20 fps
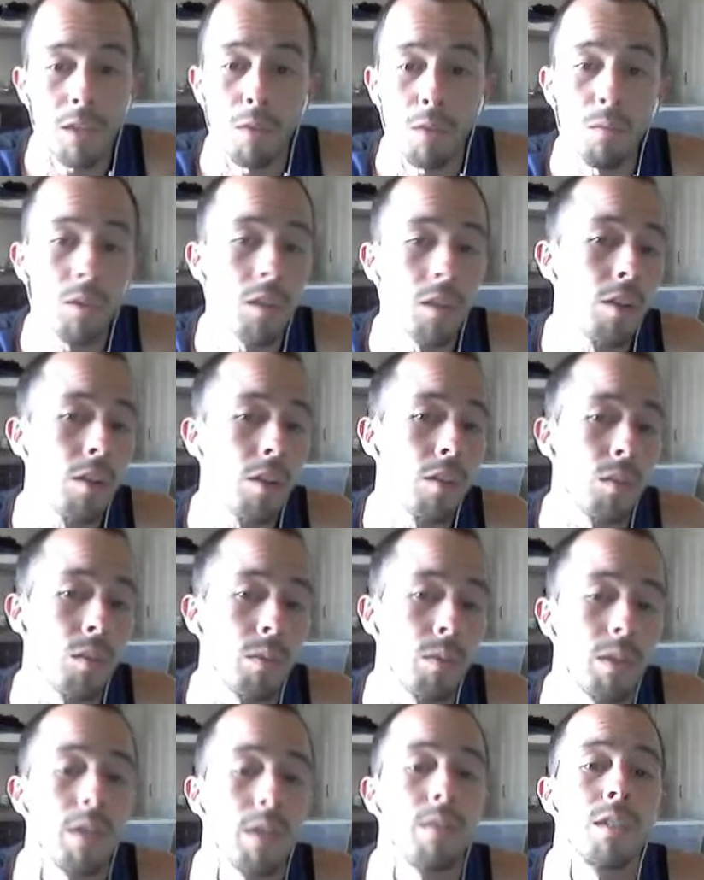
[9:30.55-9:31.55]
I really don't know
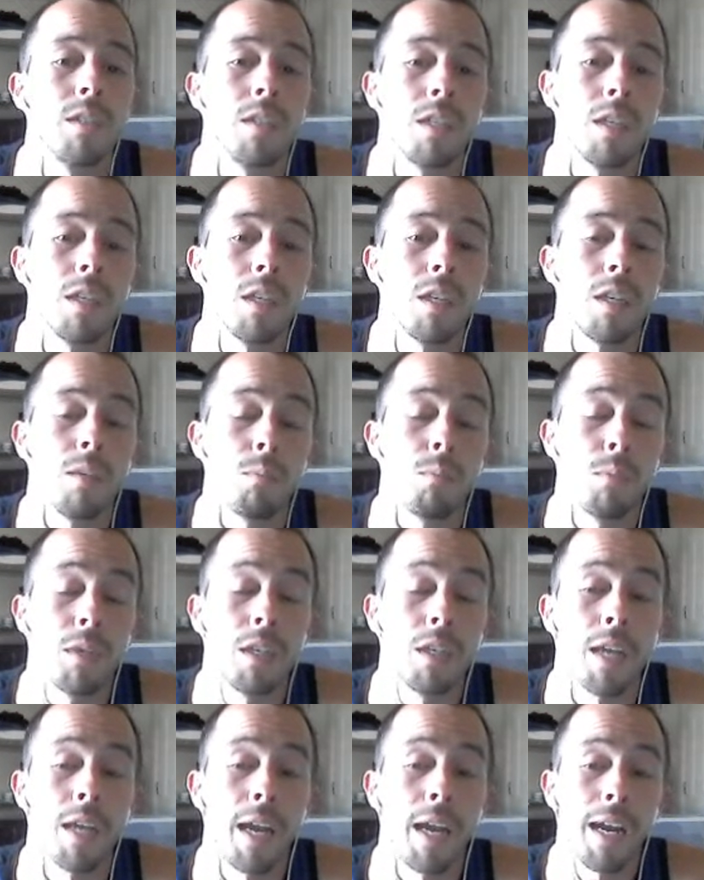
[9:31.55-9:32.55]
what I was thinking, but
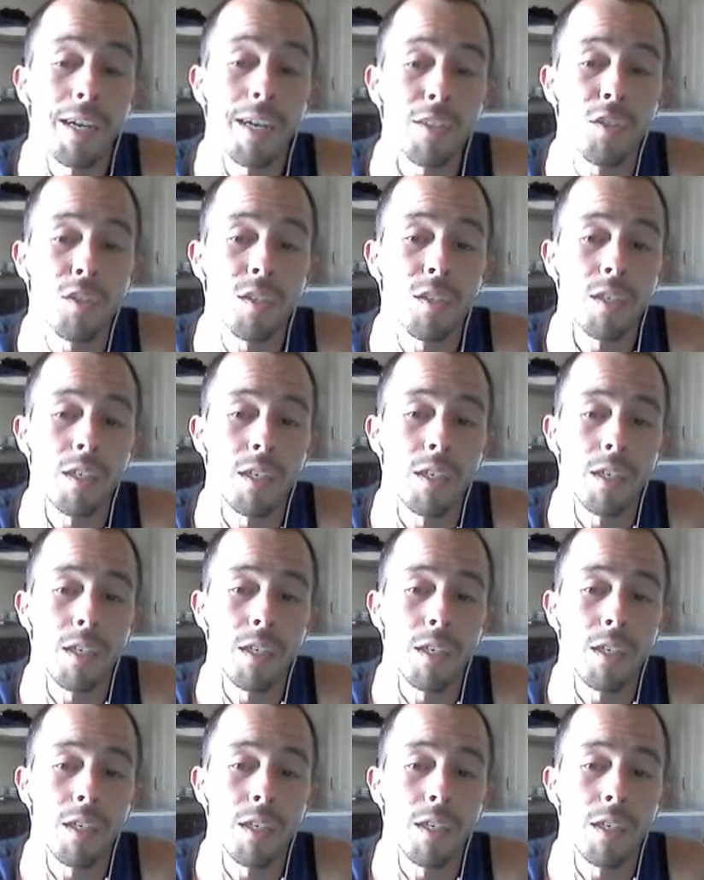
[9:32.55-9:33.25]
it actually